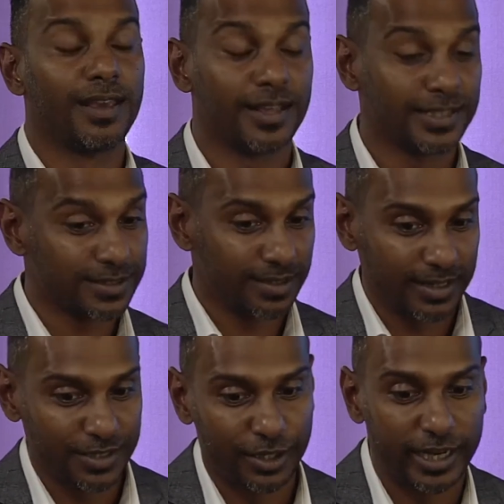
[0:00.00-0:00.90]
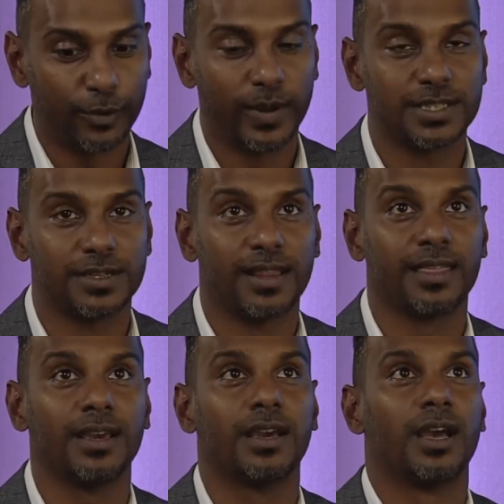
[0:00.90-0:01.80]
that's a great question. I
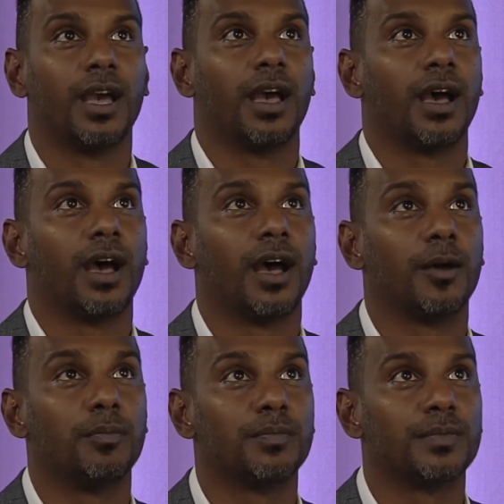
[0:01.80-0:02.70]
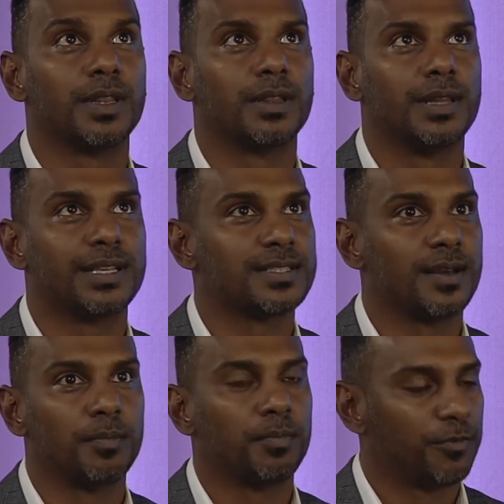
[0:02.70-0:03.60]
think there's
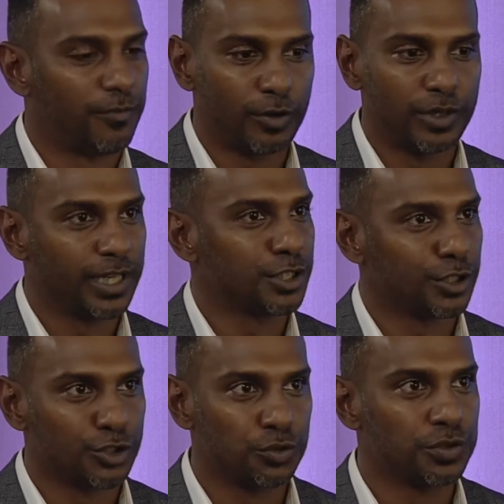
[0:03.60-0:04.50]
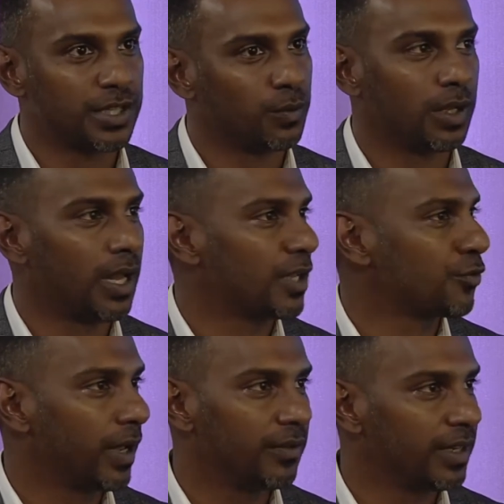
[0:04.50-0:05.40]
some foundational truths that will last
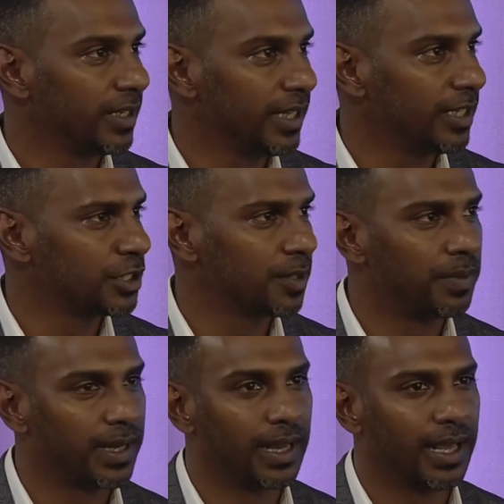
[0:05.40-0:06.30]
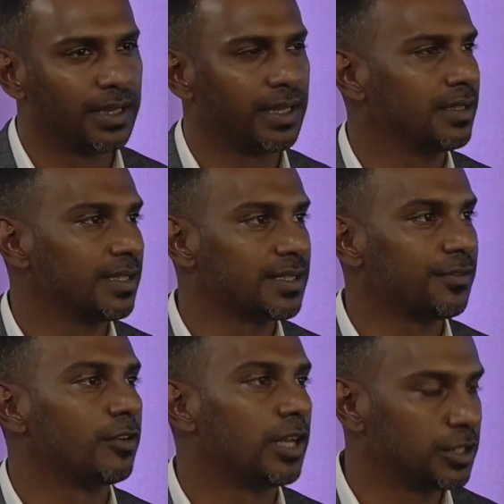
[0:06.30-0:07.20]
forever in leadership, and these are
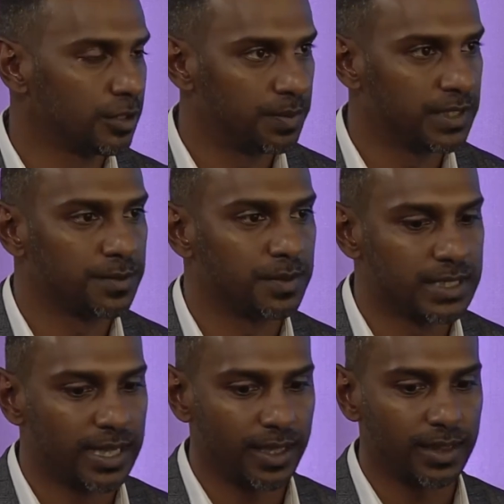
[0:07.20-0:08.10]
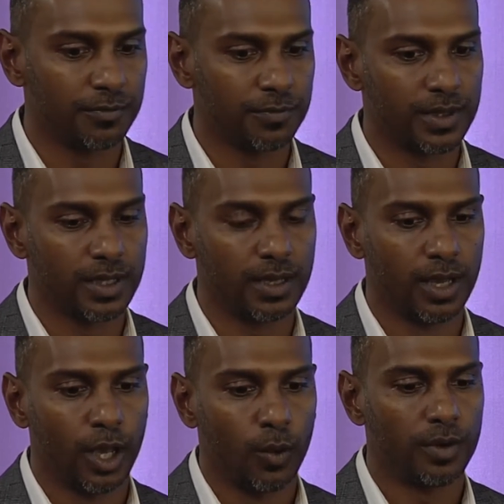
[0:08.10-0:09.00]
foundational principles. I think the
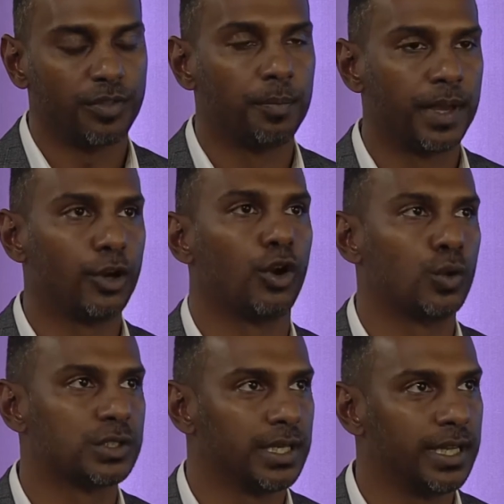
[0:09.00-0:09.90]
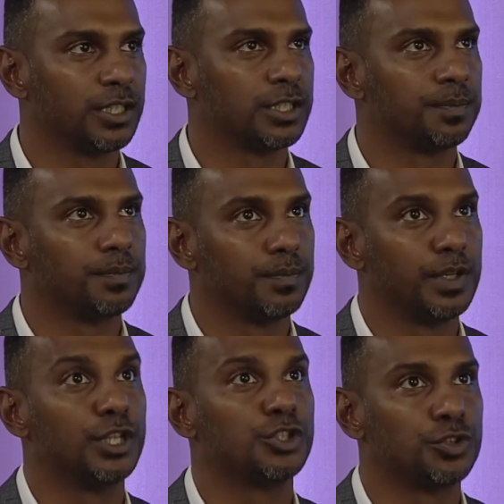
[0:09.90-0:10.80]
one of the big roles leadership
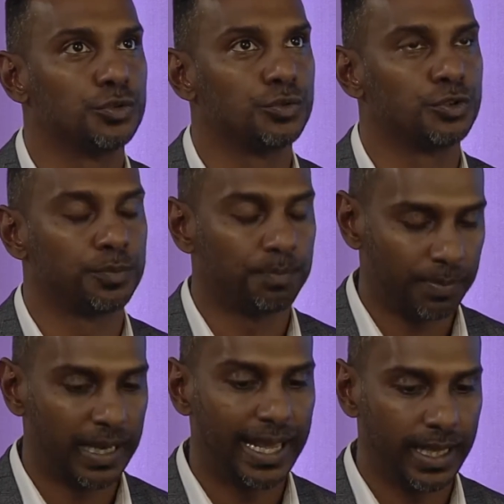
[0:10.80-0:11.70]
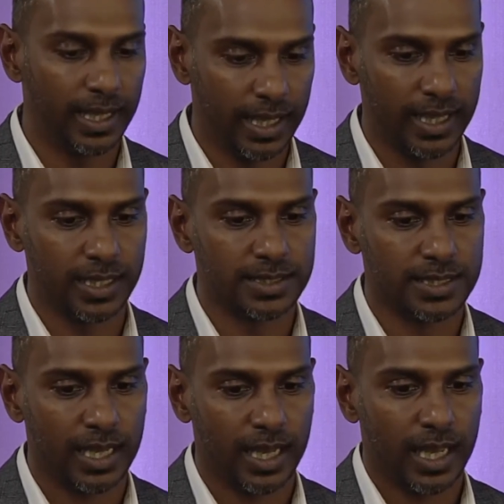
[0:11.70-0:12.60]
needs to play is
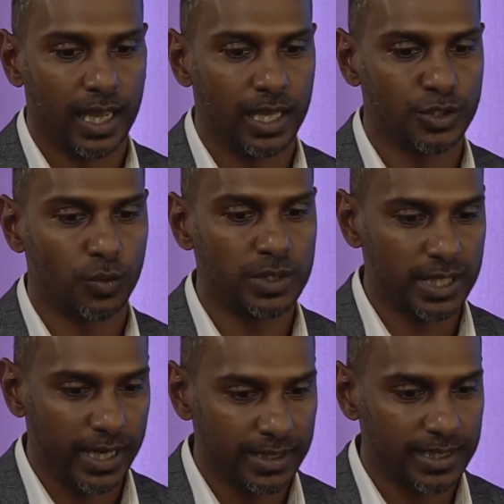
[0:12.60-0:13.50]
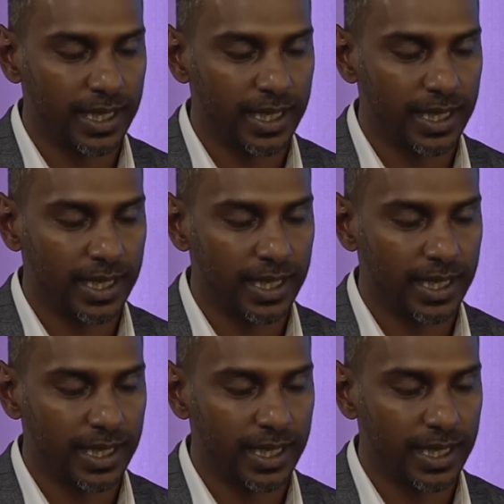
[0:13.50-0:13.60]
always creating